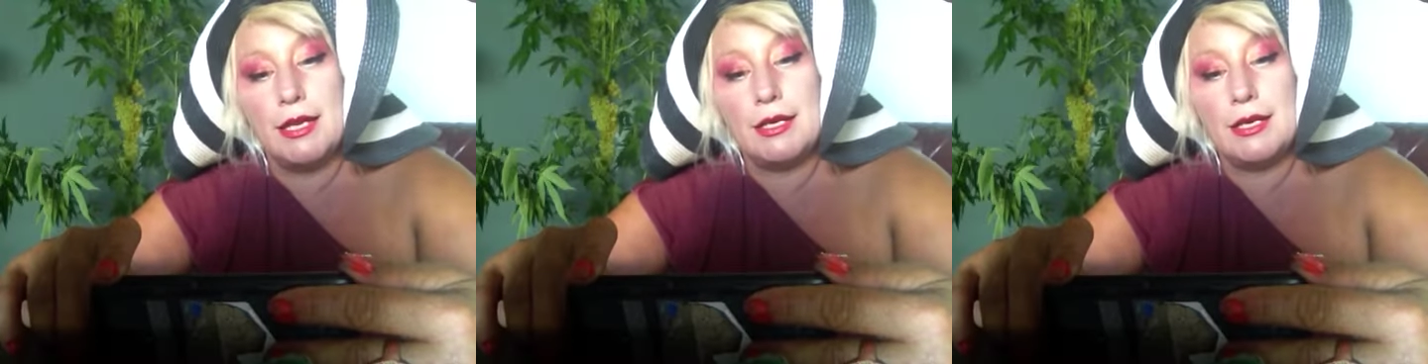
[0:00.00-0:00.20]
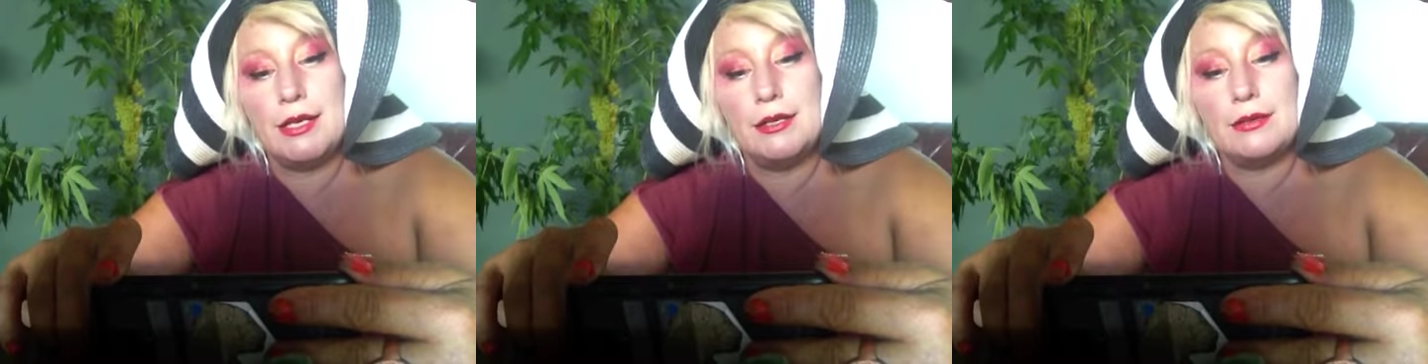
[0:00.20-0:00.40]

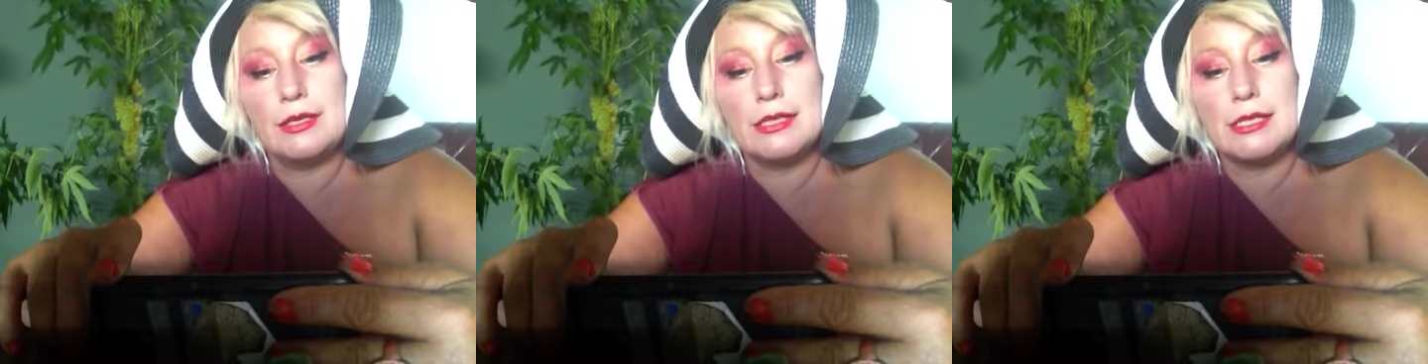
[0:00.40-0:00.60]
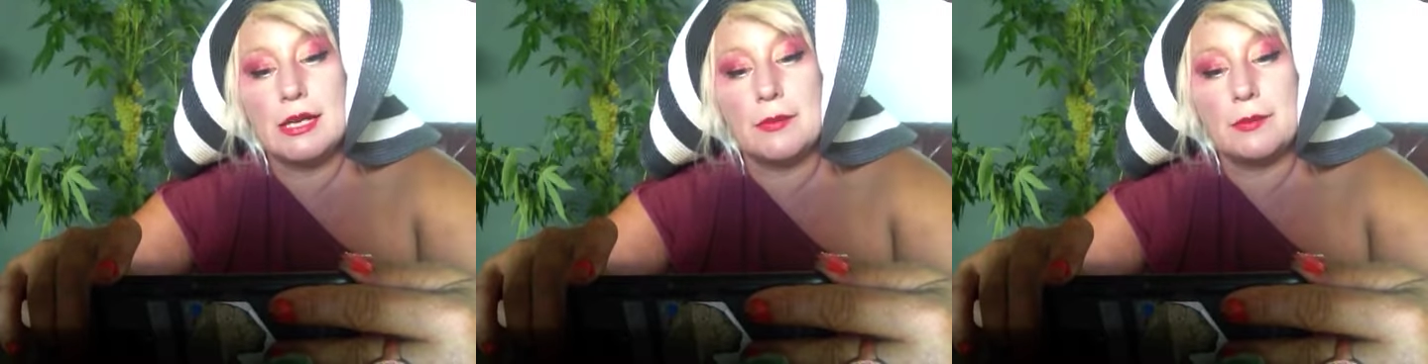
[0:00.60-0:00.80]
None of
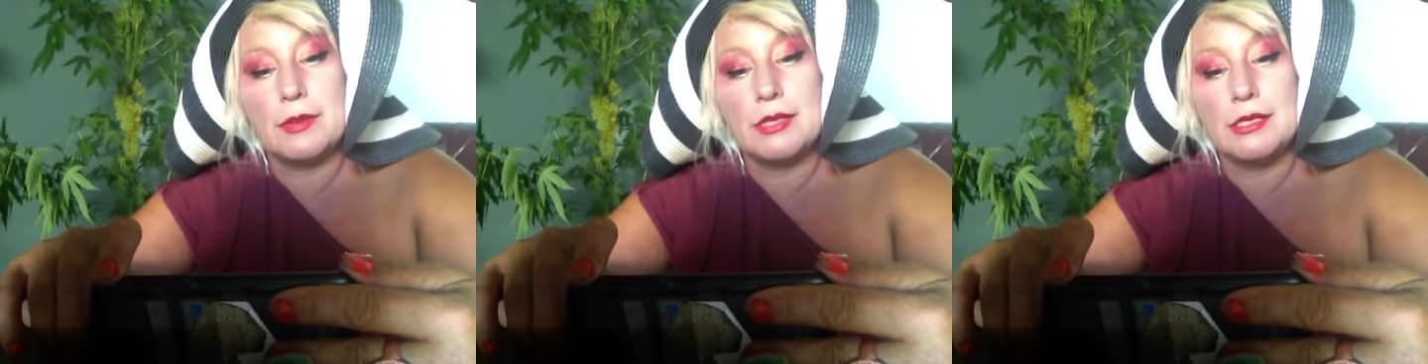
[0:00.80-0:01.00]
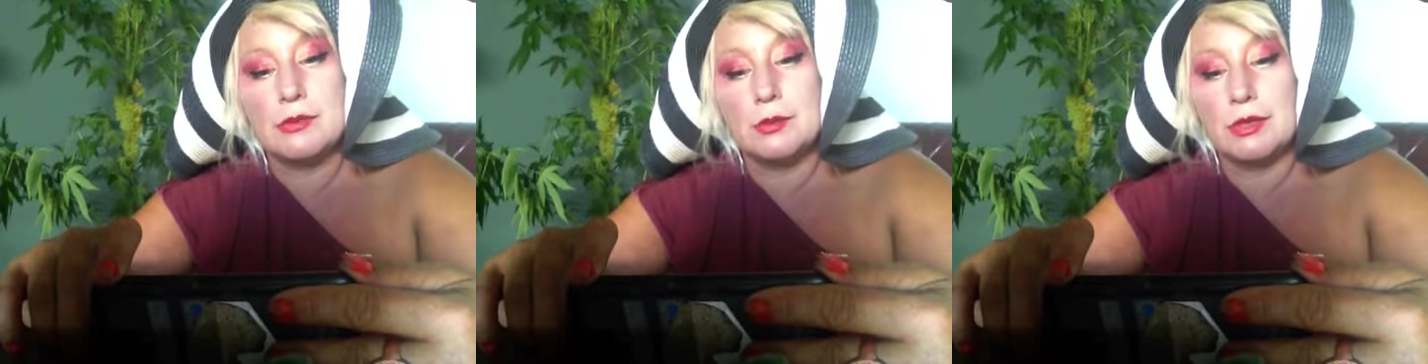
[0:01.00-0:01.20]
these
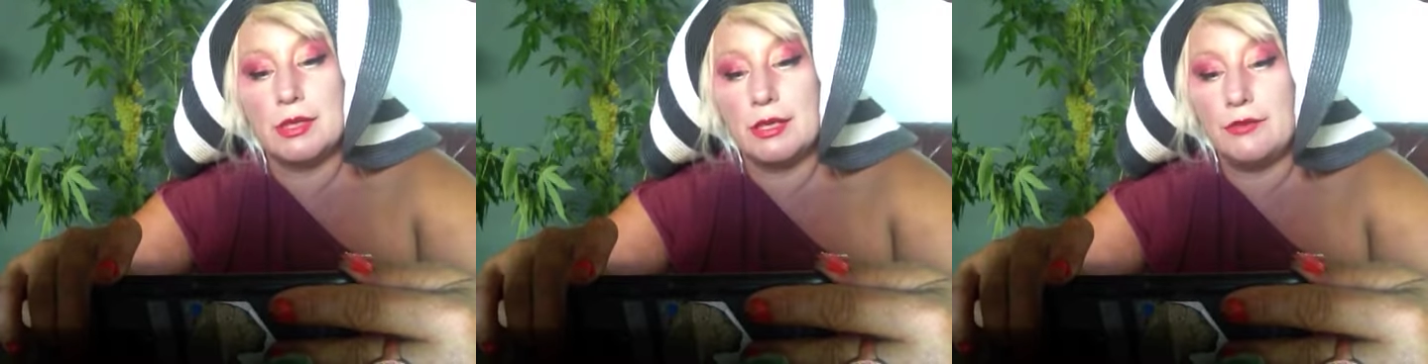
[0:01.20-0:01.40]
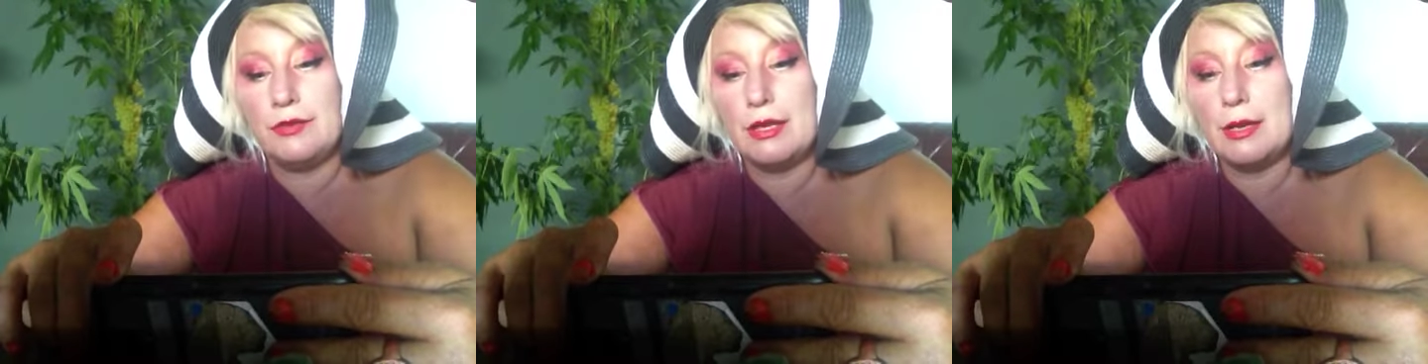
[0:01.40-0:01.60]
companies would
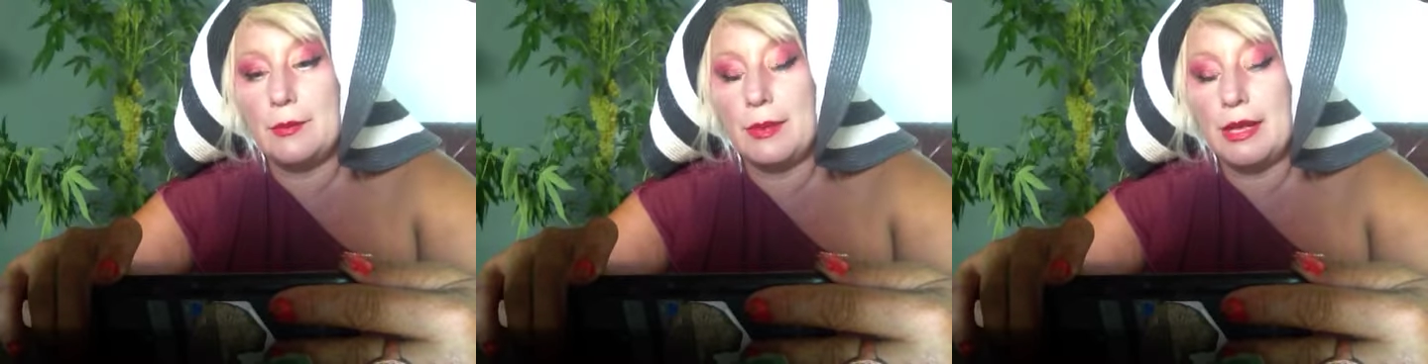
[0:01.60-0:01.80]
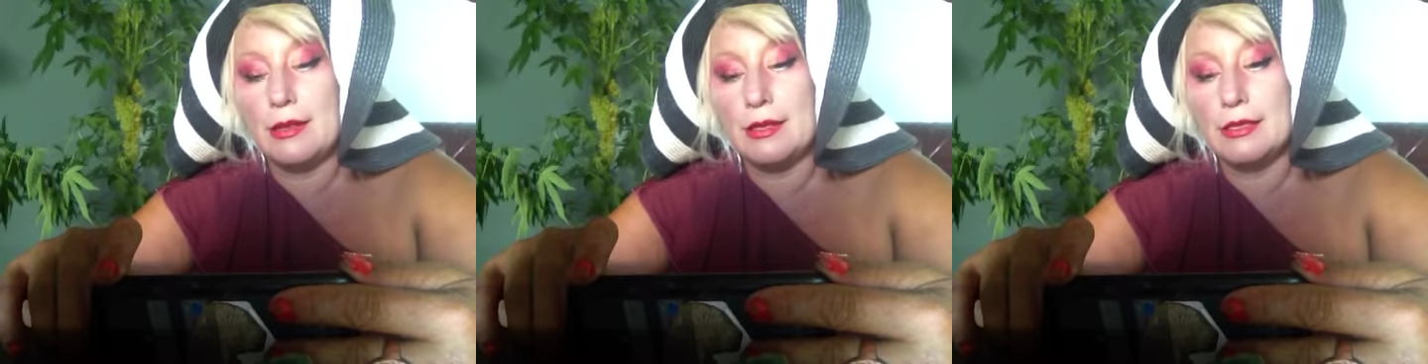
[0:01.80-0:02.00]
give the
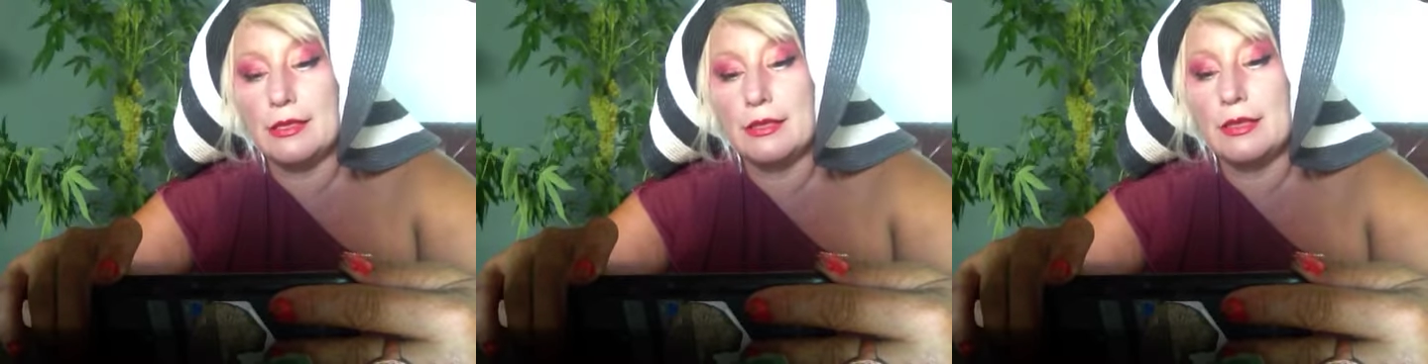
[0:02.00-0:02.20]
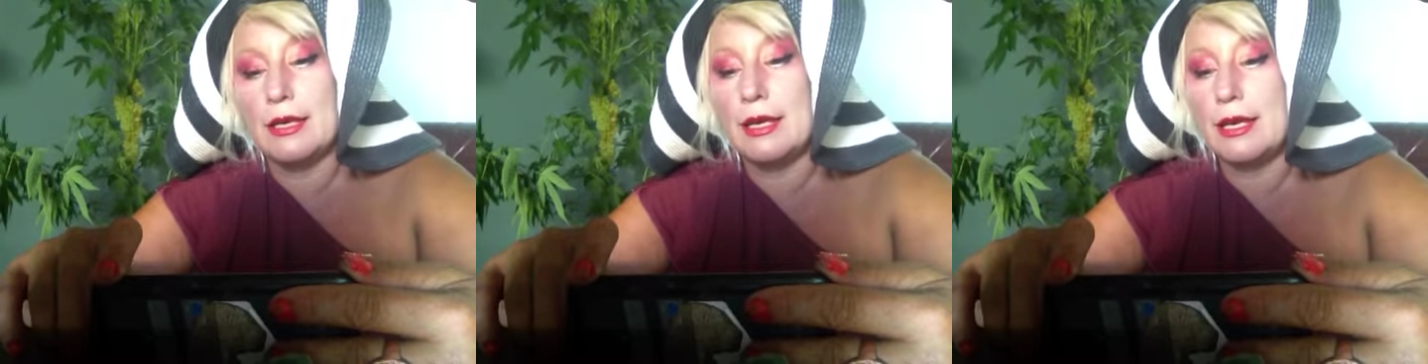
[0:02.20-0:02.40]
appellant
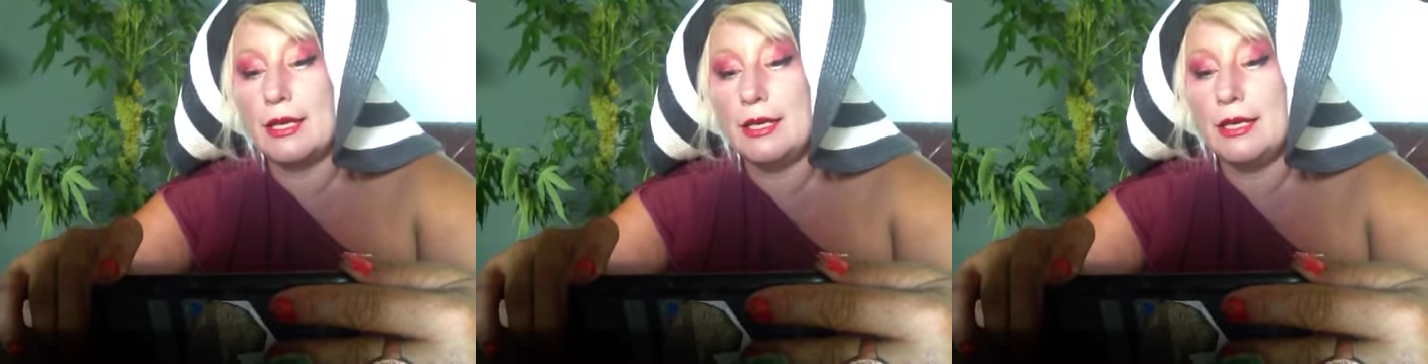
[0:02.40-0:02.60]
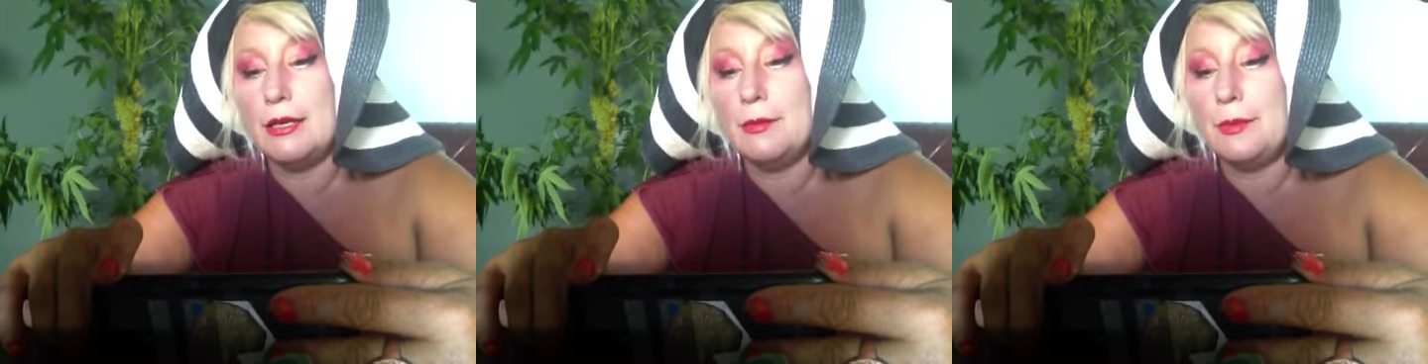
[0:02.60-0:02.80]

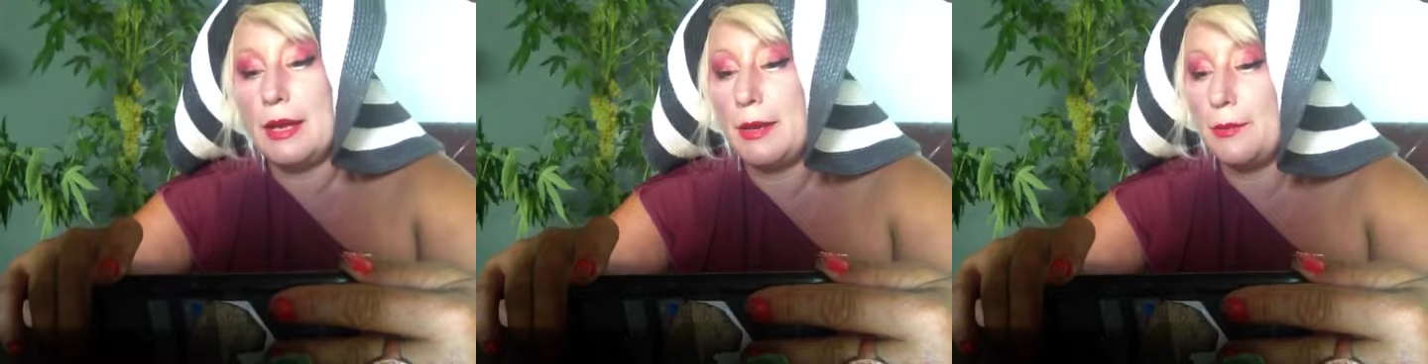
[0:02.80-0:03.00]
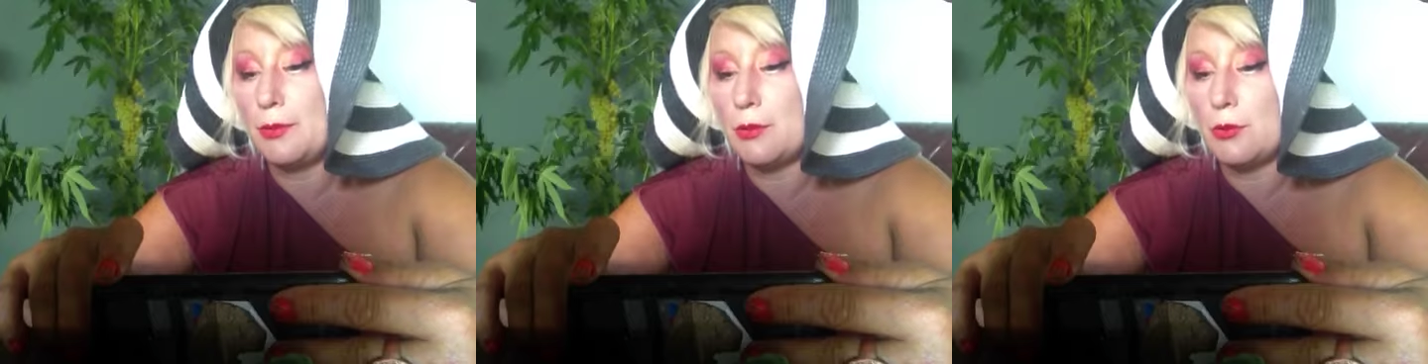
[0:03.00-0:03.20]
any
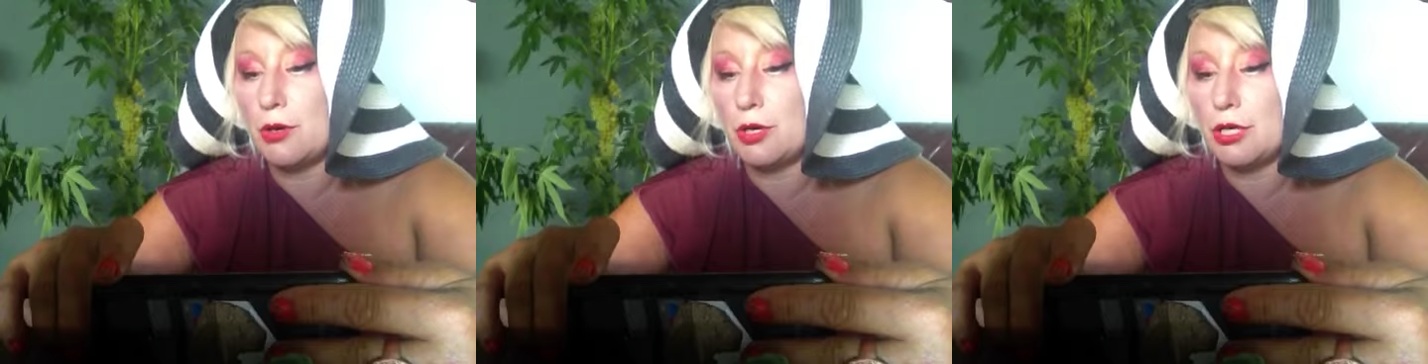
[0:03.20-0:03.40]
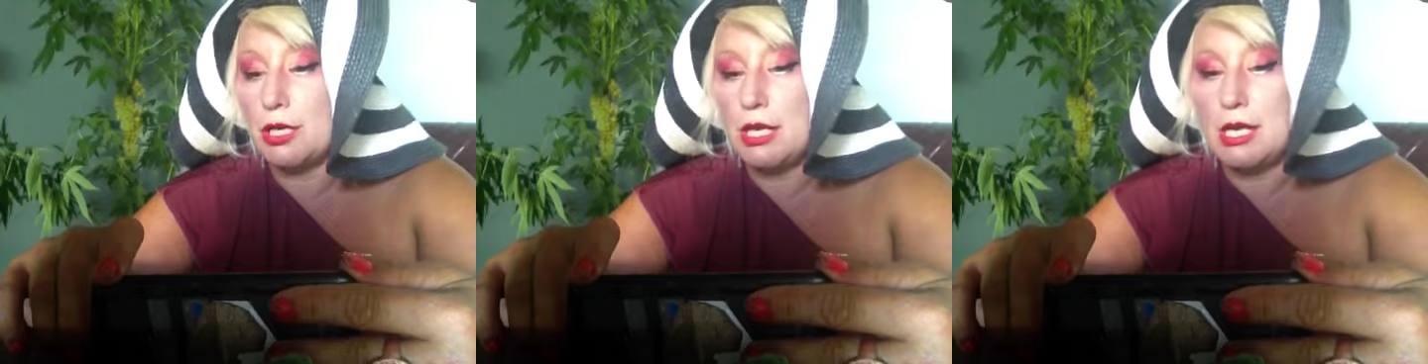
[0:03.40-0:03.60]

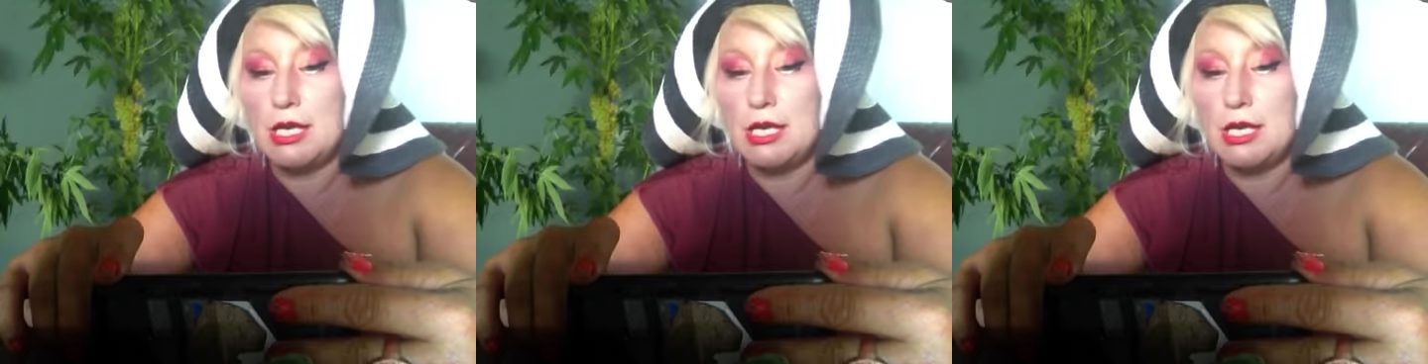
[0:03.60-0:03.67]
paperwork.